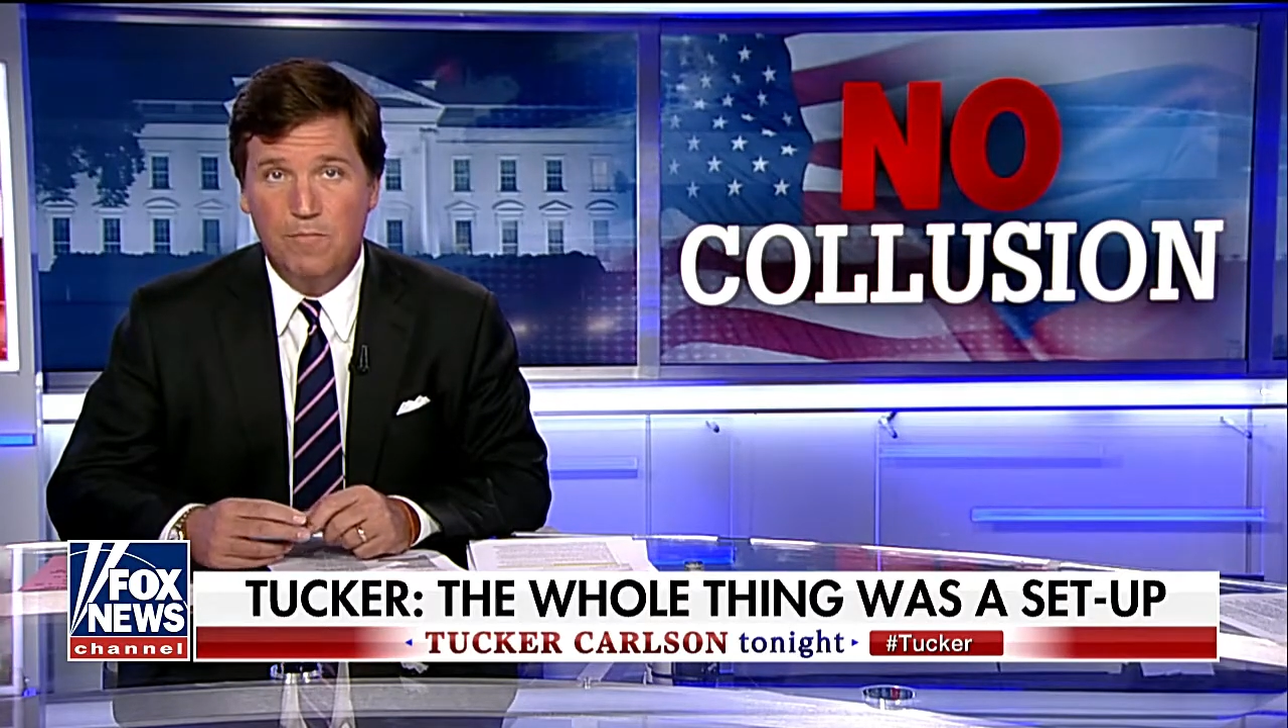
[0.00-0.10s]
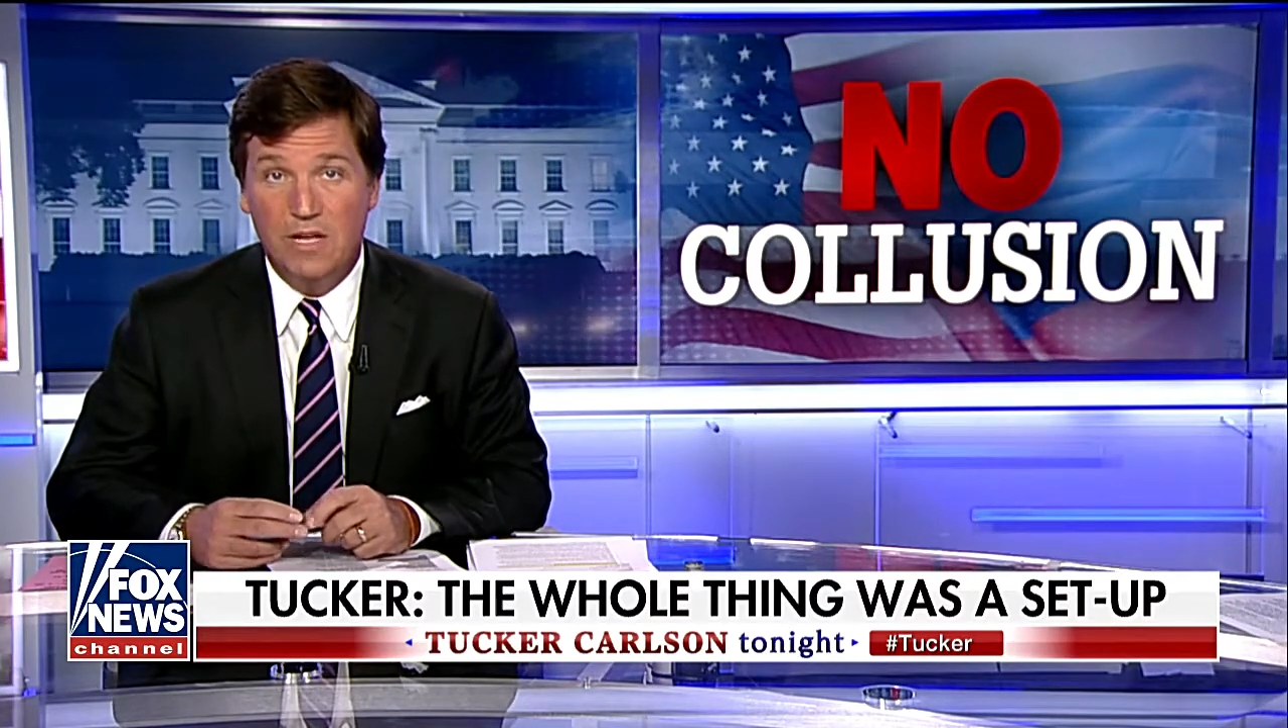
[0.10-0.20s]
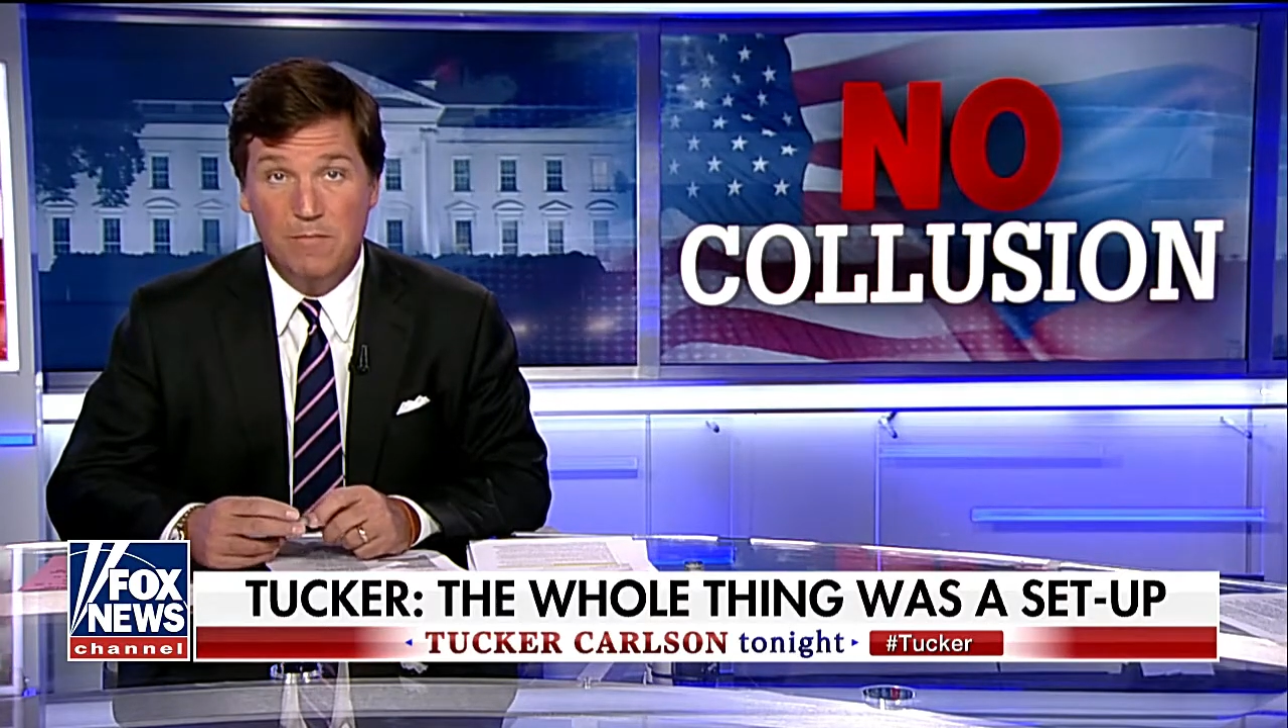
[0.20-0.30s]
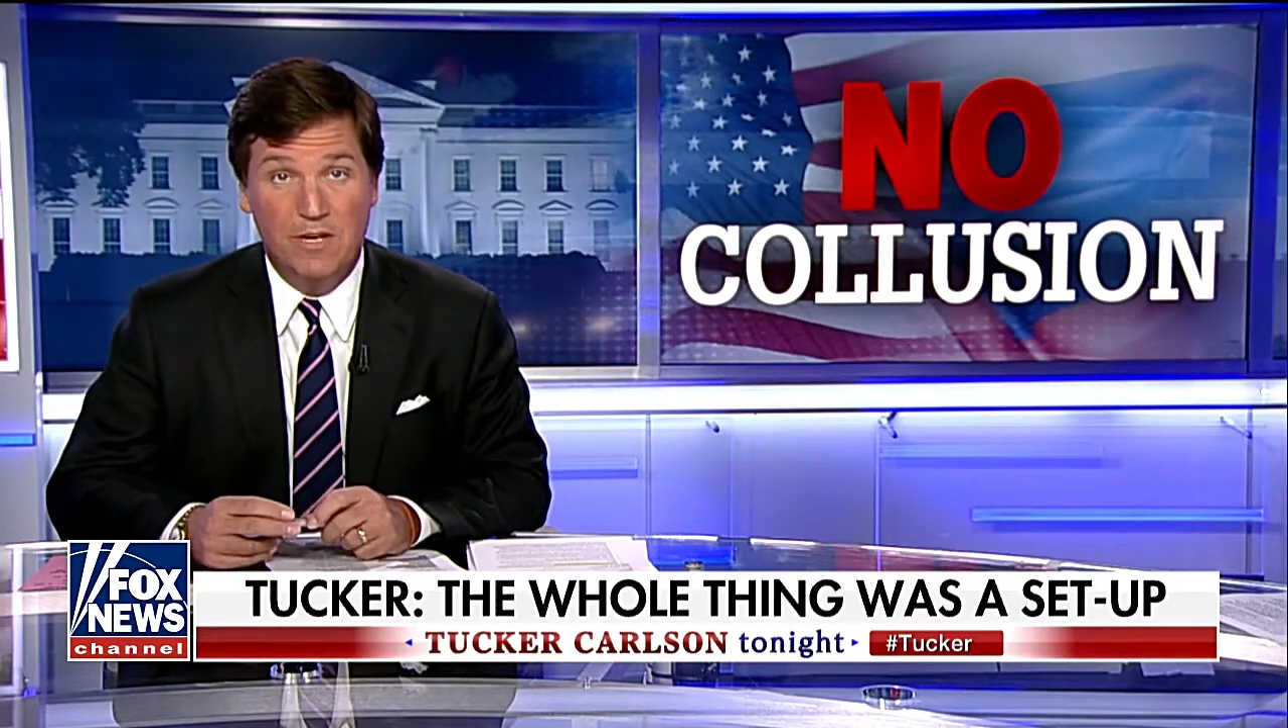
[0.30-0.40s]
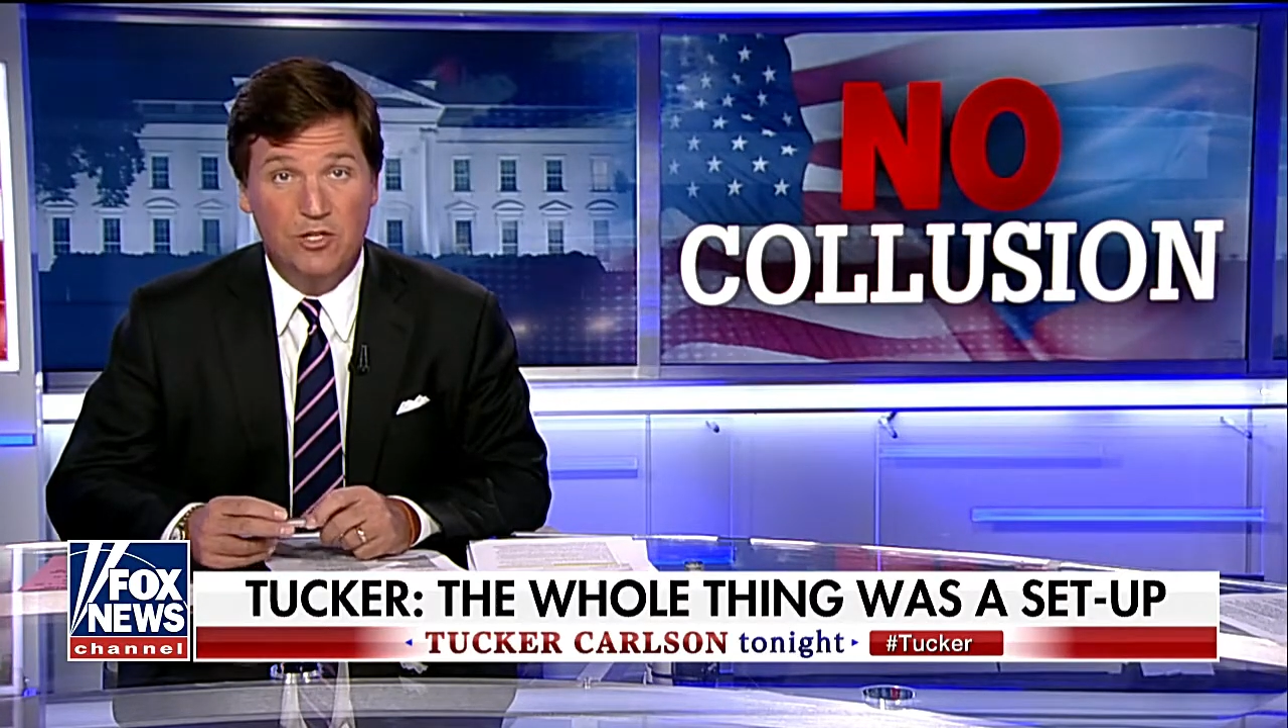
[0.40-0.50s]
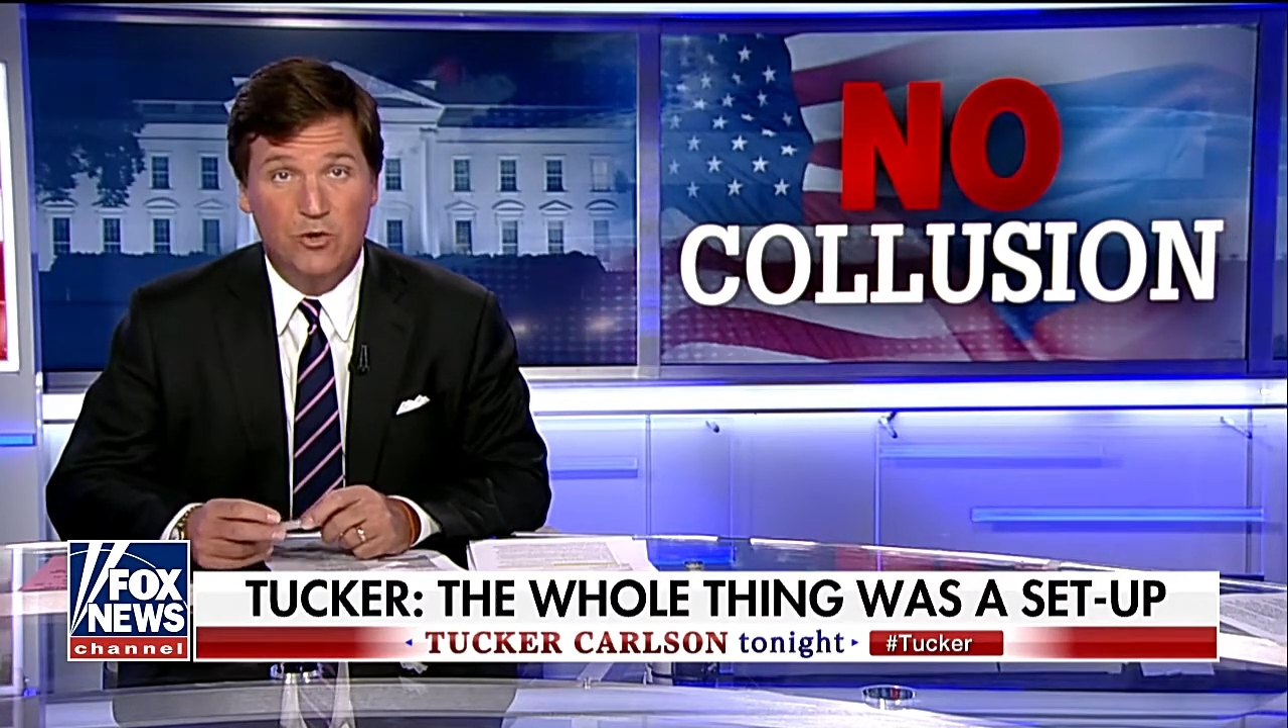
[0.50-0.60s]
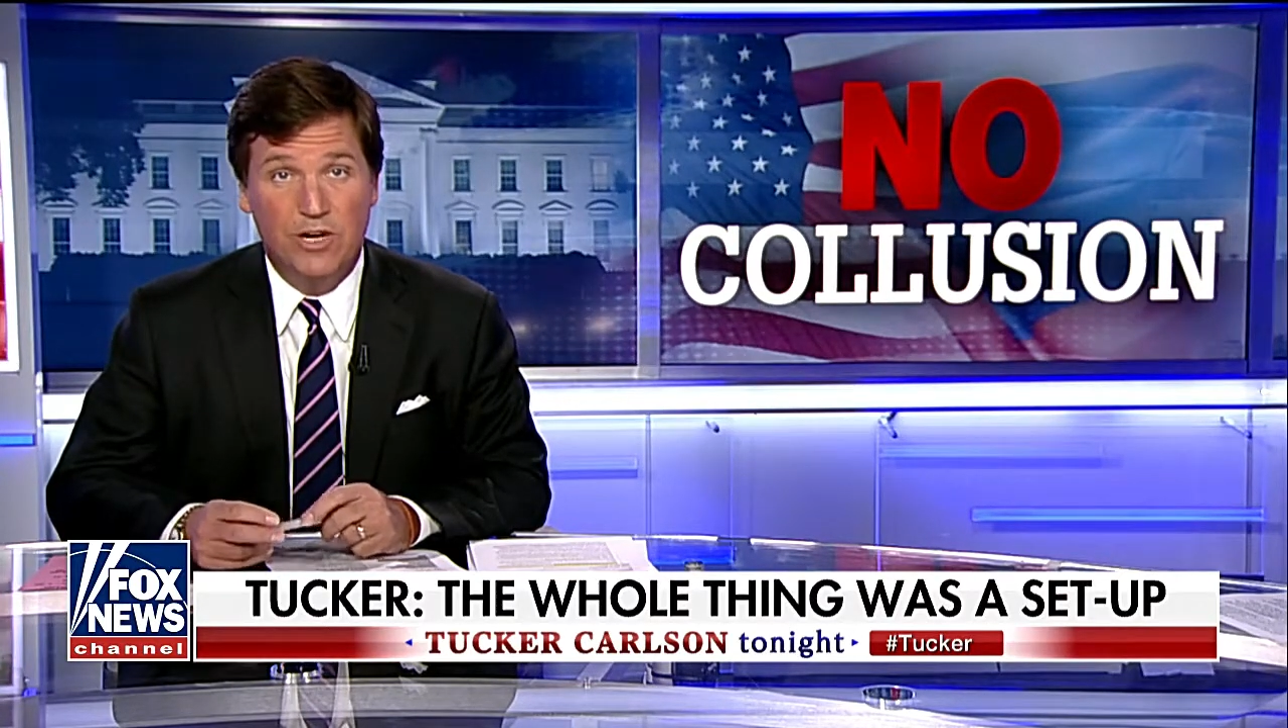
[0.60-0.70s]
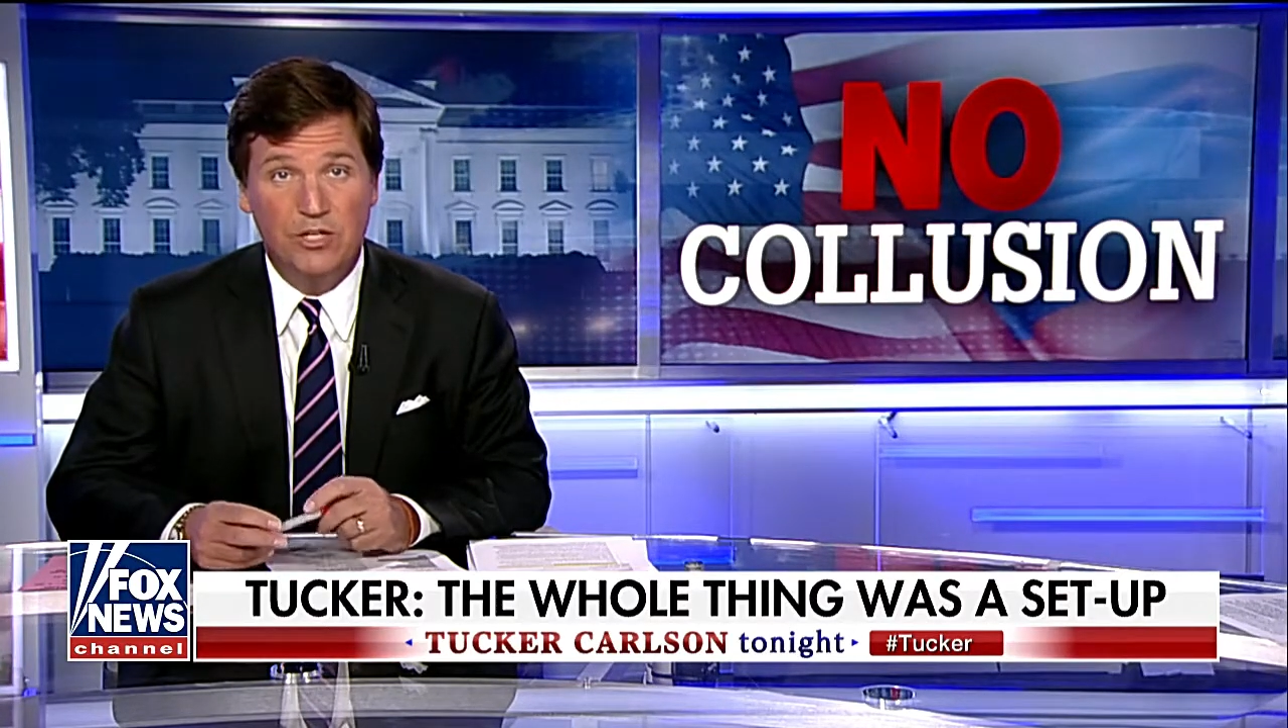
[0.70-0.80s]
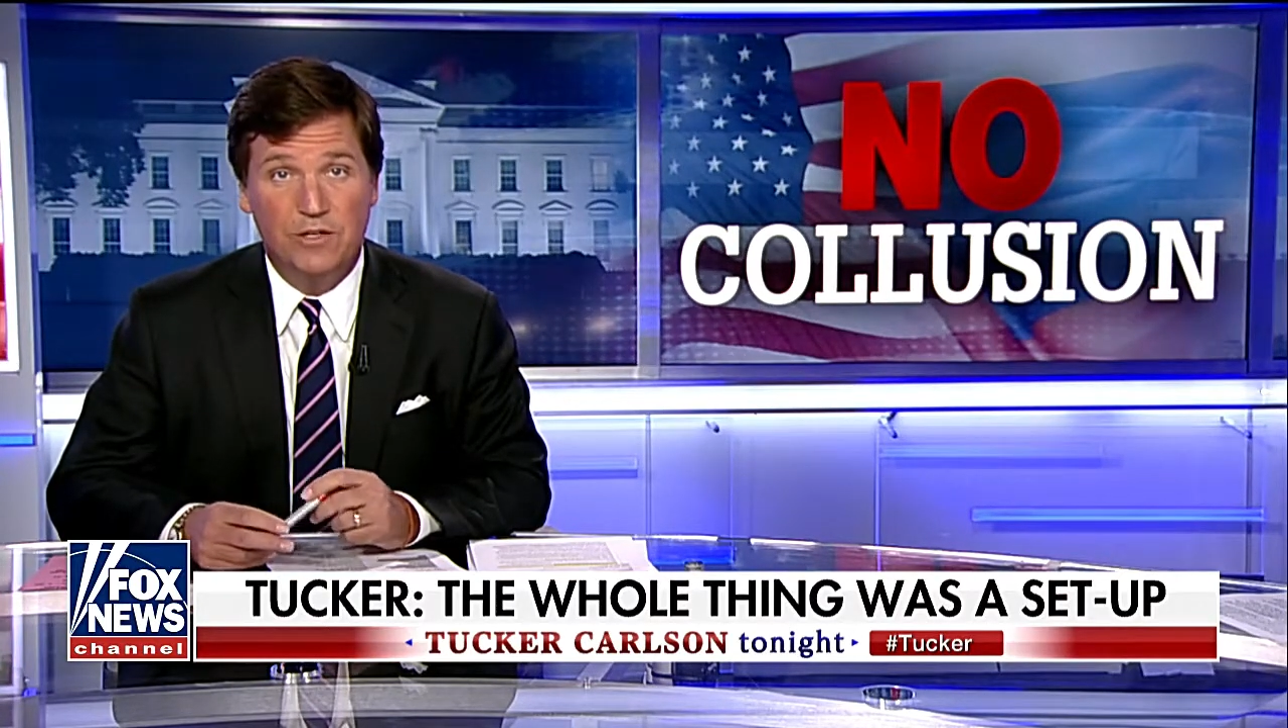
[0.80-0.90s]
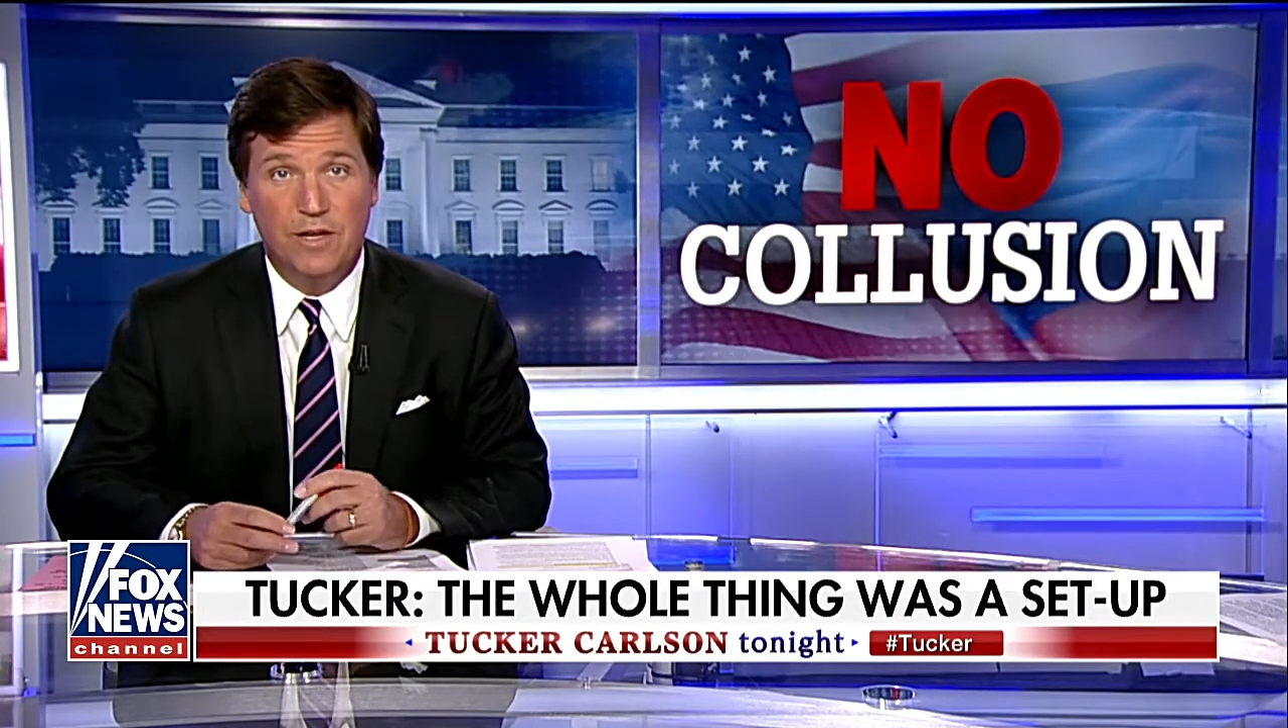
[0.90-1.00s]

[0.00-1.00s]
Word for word: administration